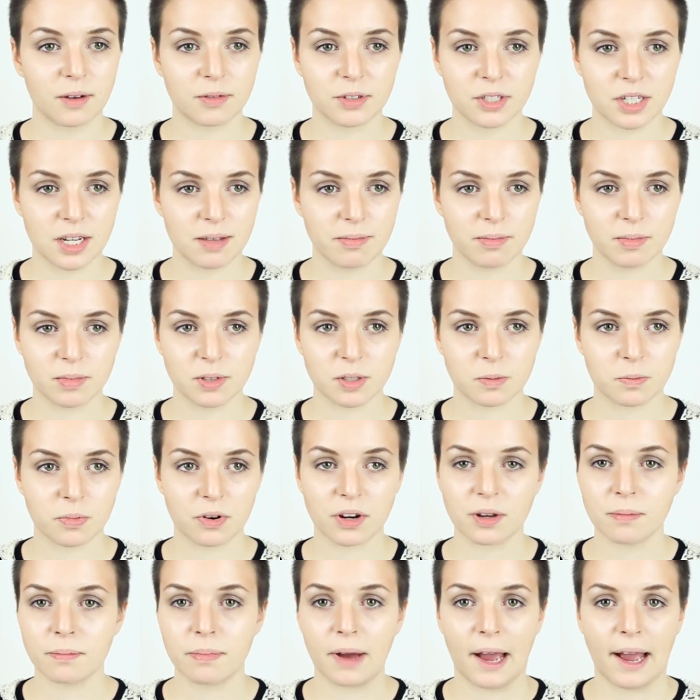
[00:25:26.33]
I've seen them
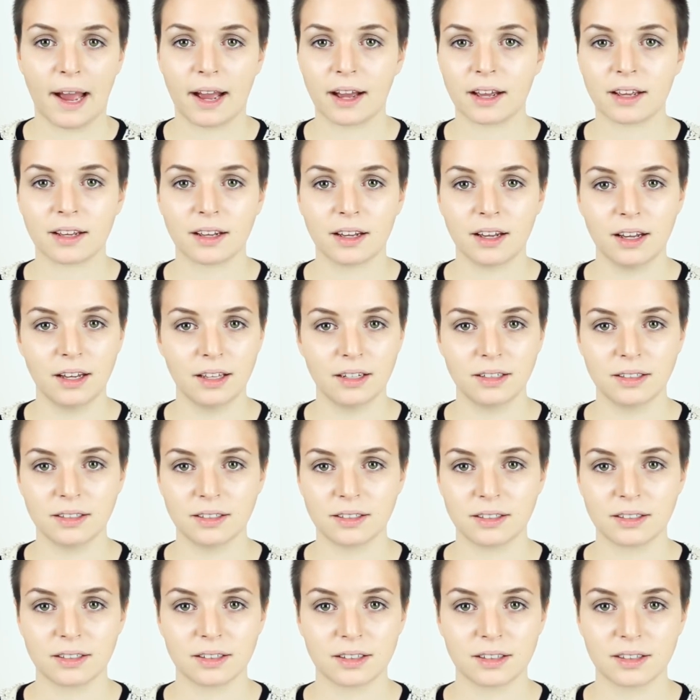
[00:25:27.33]
spring back
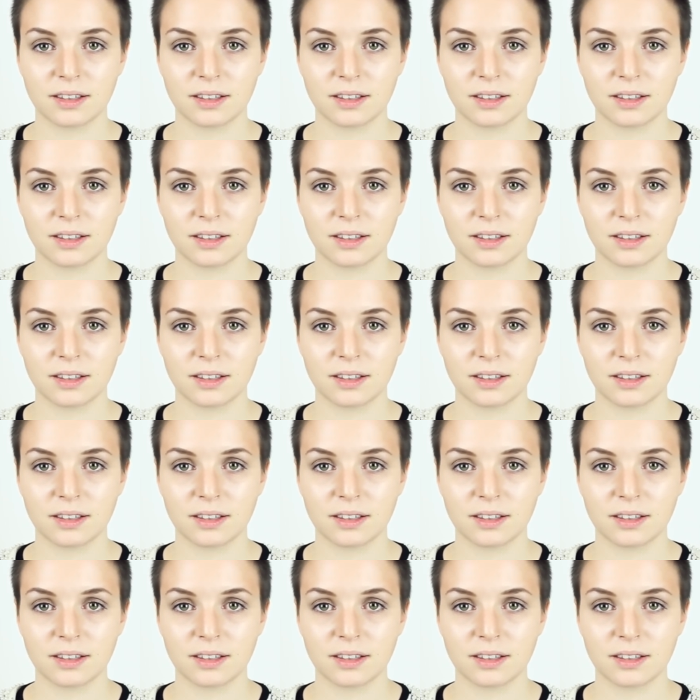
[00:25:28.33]
and